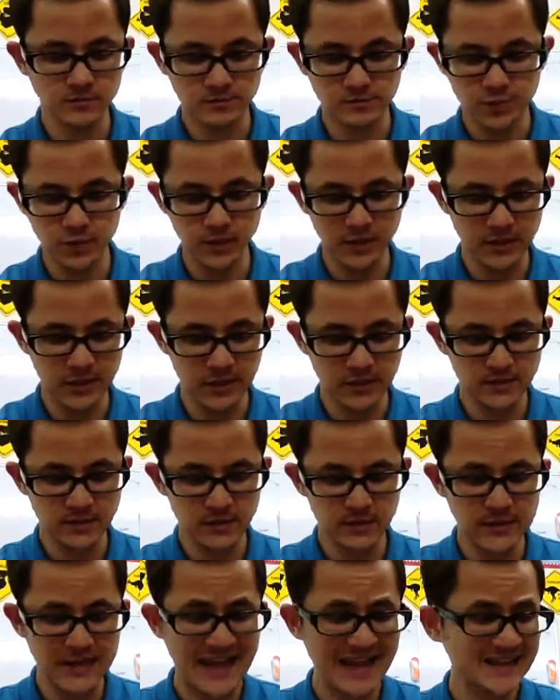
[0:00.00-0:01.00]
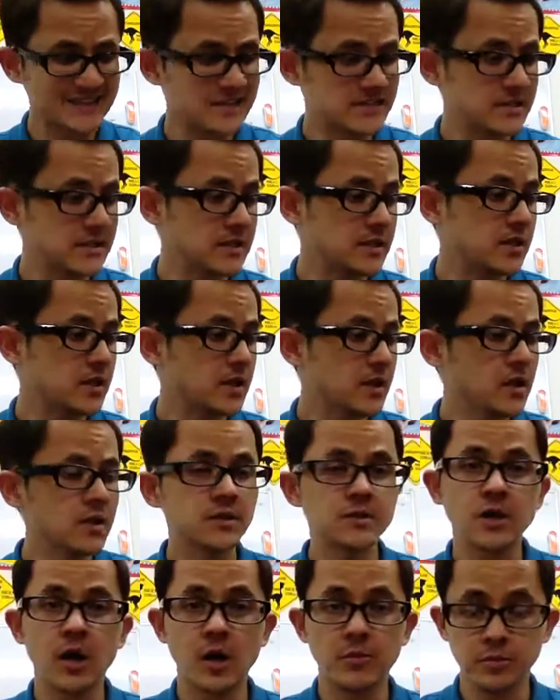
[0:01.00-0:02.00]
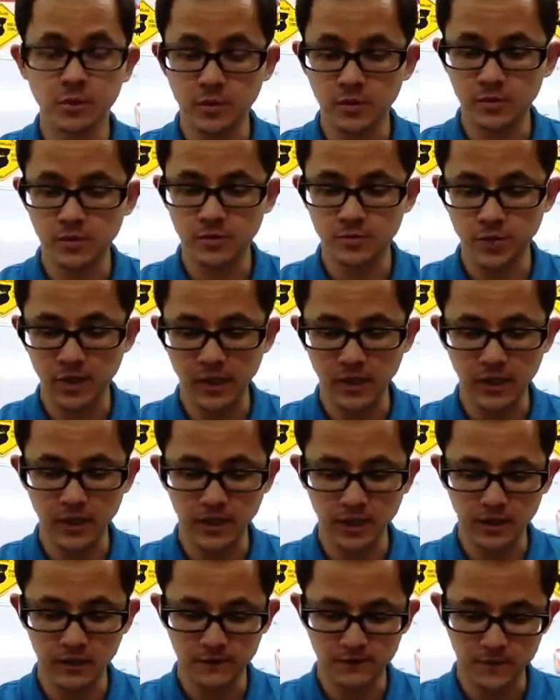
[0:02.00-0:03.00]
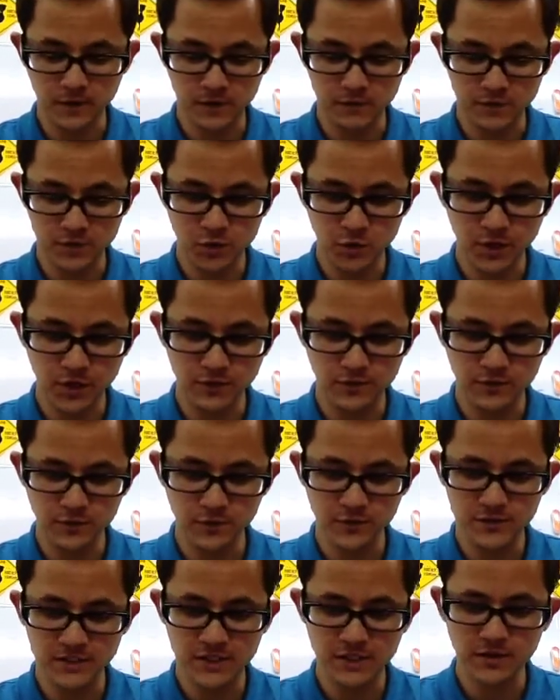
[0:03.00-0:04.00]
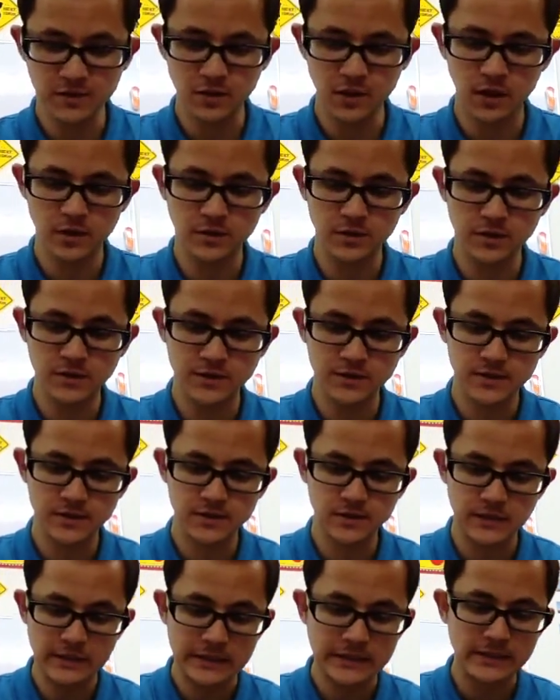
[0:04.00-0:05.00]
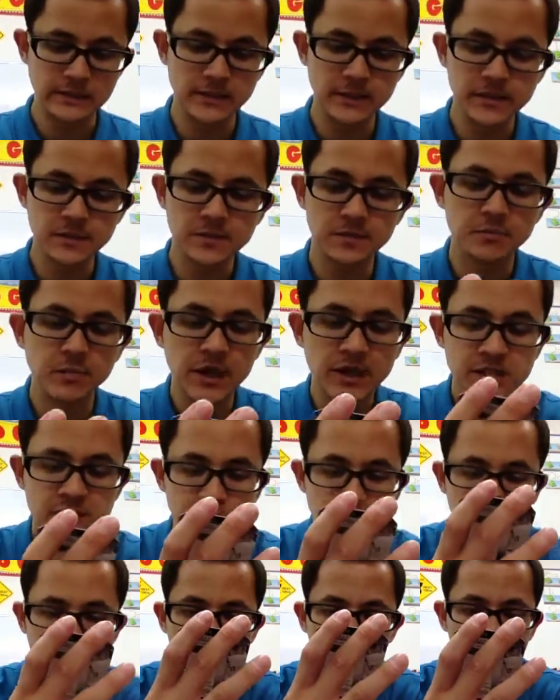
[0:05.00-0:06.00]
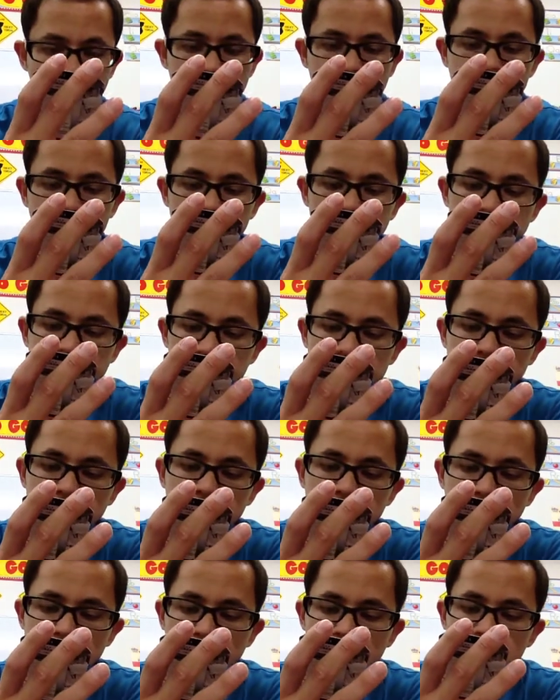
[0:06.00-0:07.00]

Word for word: pretty nasty, nasty top loader, but uh, from twenty thirteen Donruss Elite Baseball Extra Edition.